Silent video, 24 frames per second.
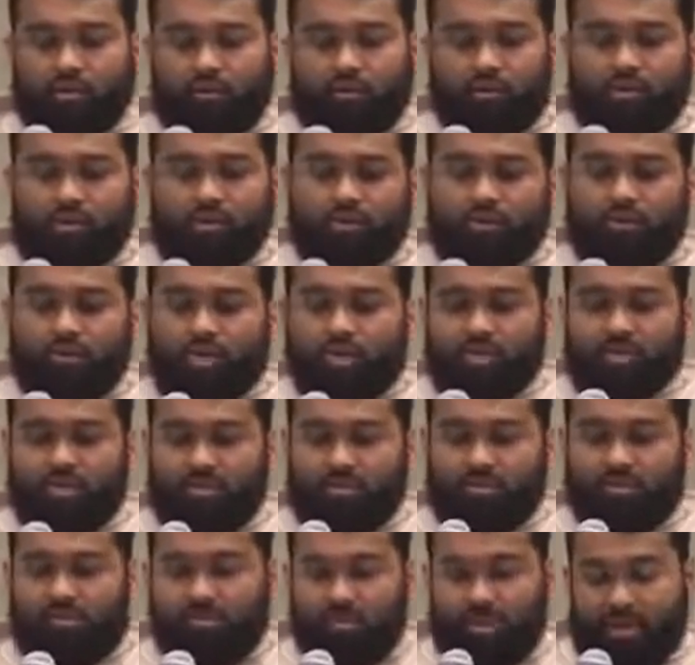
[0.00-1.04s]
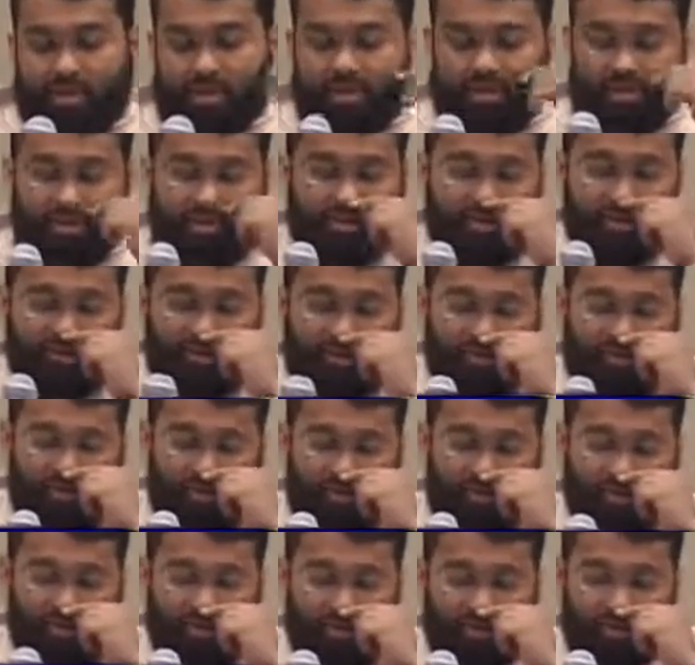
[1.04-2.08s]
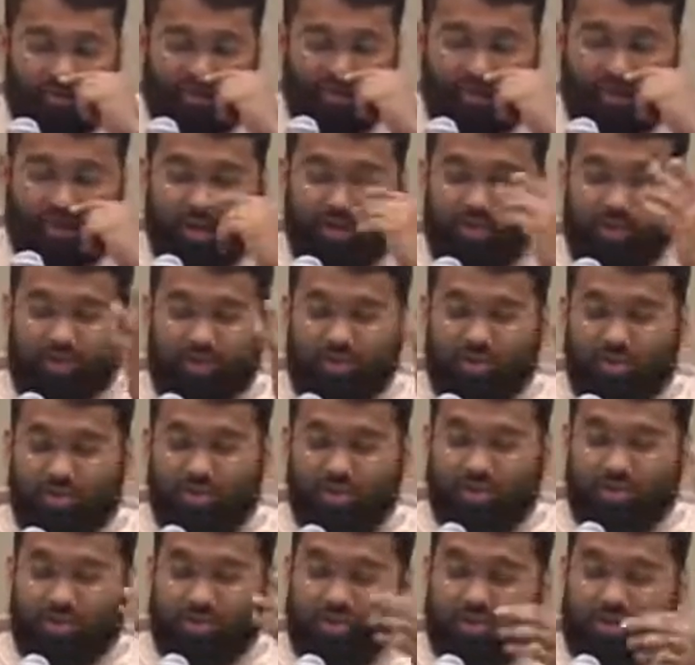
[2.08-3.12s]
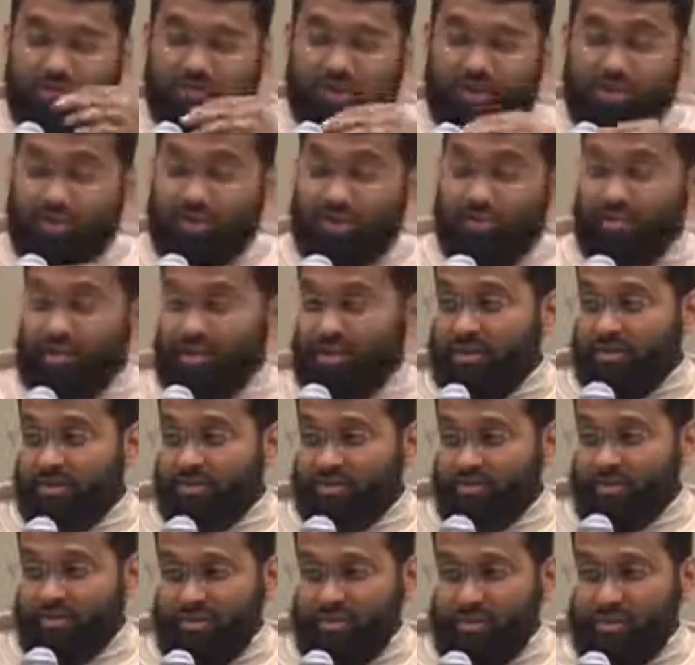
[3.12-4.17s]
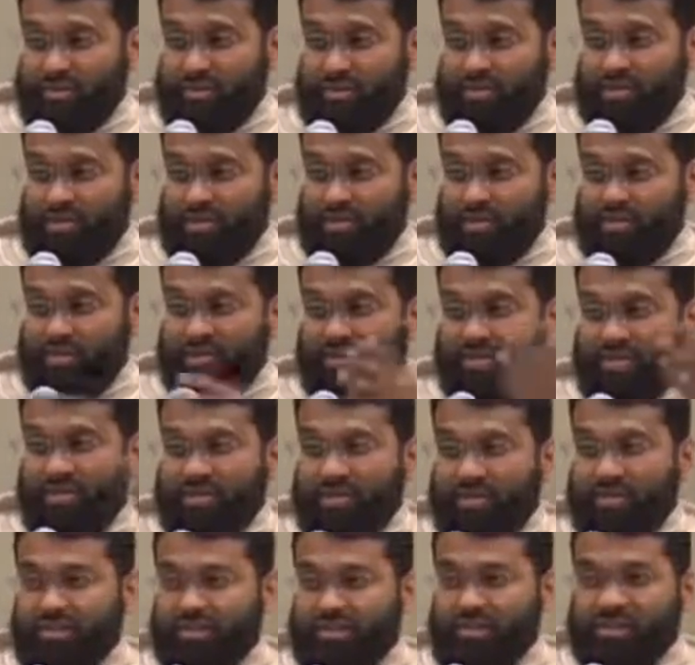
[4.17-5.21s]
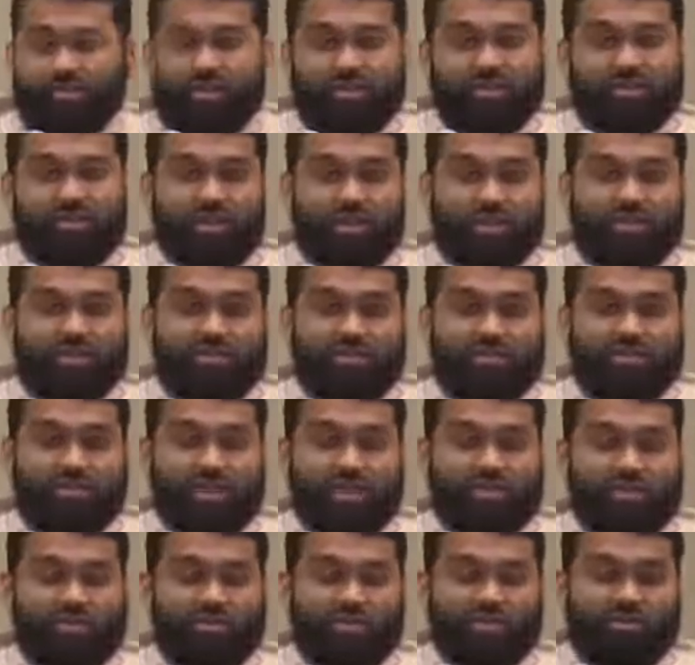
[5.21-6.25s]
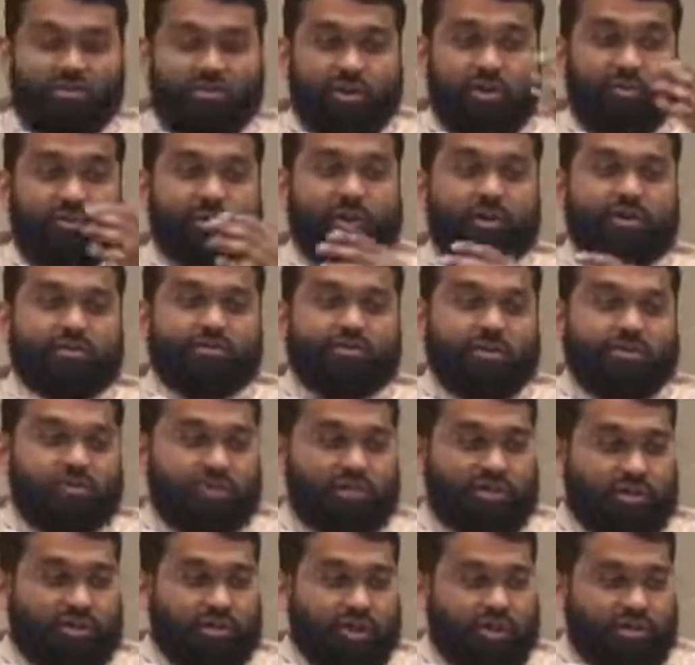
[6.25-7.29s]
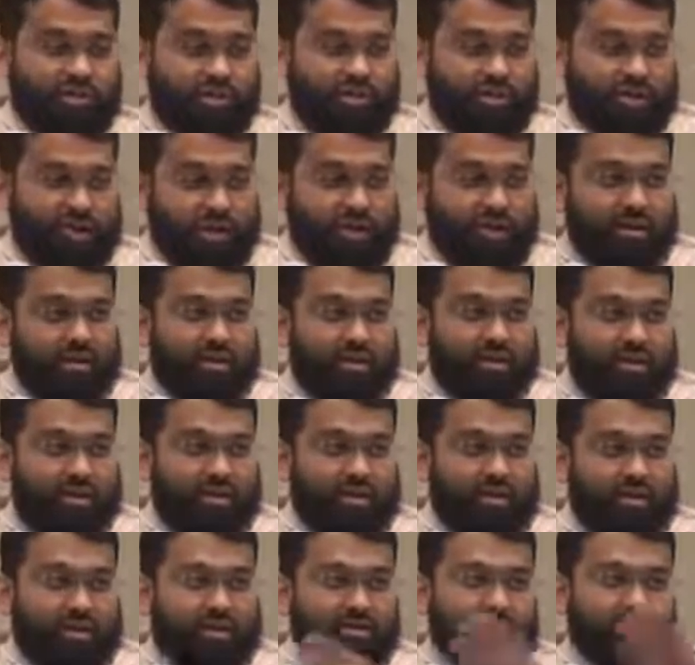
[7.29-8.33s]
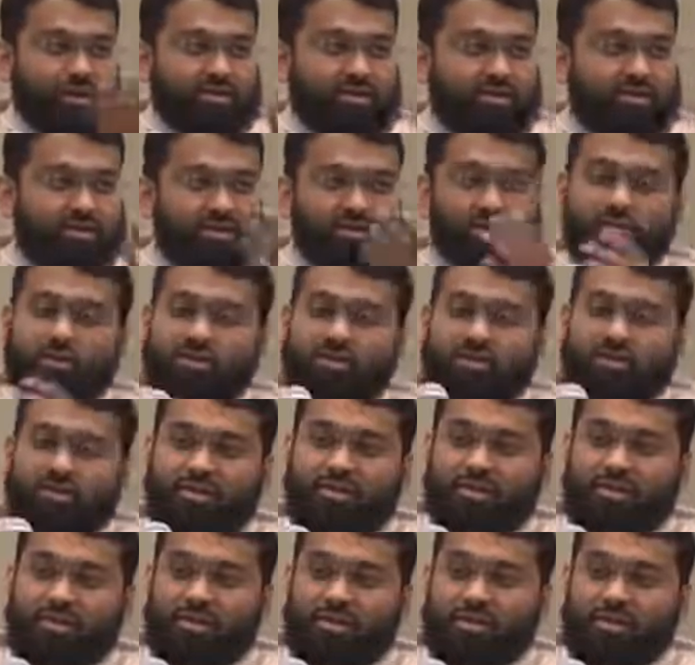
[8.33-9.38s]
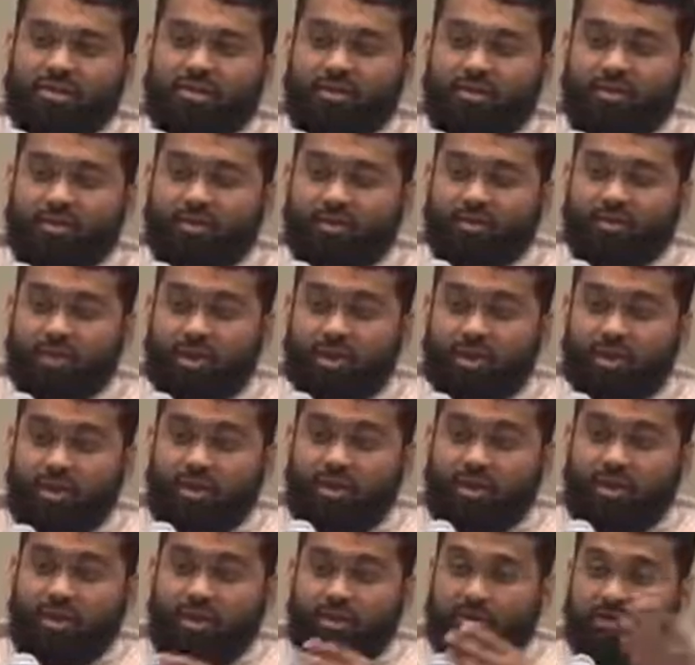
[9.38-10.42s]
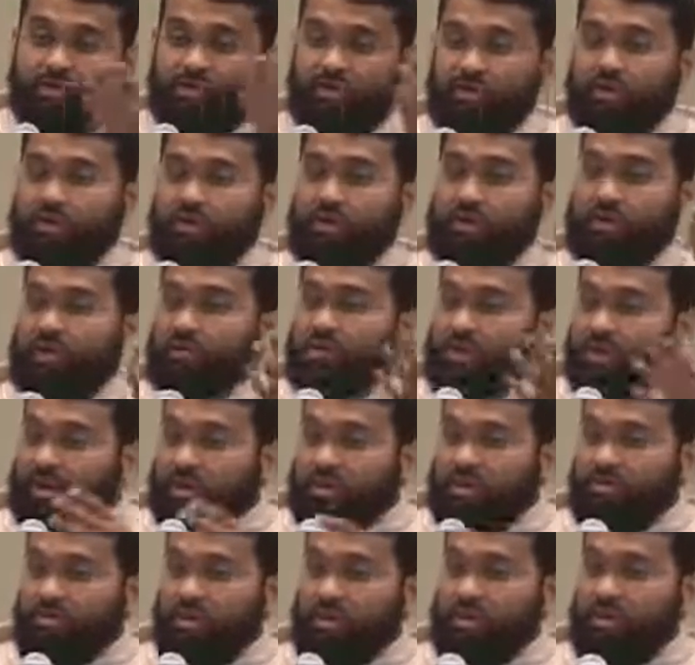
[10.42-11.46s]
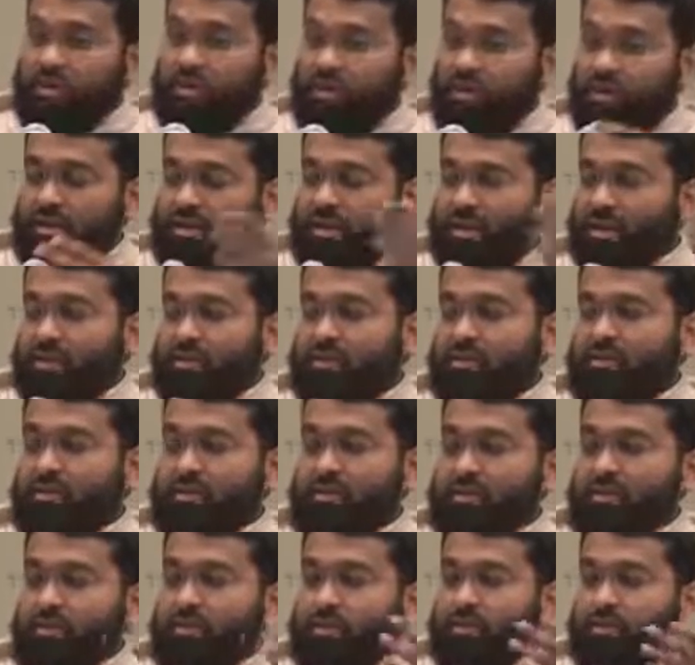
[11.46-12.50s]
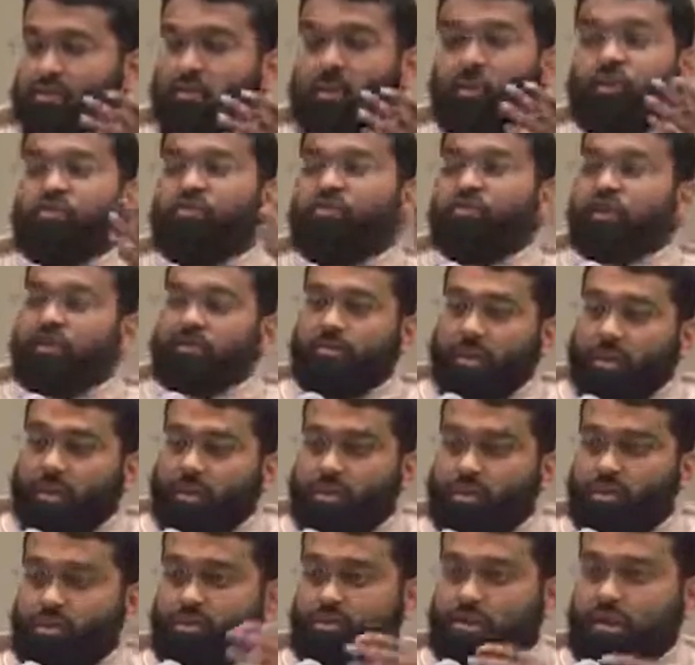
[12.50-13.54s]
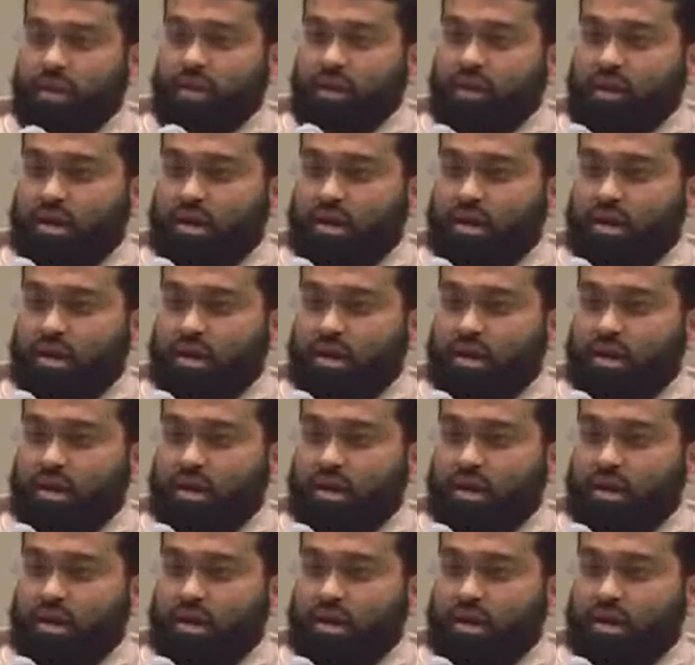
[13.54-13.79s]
women's rights make this such a big issue when Aisha herself didn't make it a big issue. She didn't seem to mind. In fact, she was very proud of it till the day she died, that the Prophet was her husband. He was a very loving husband. They had the perfect marriage,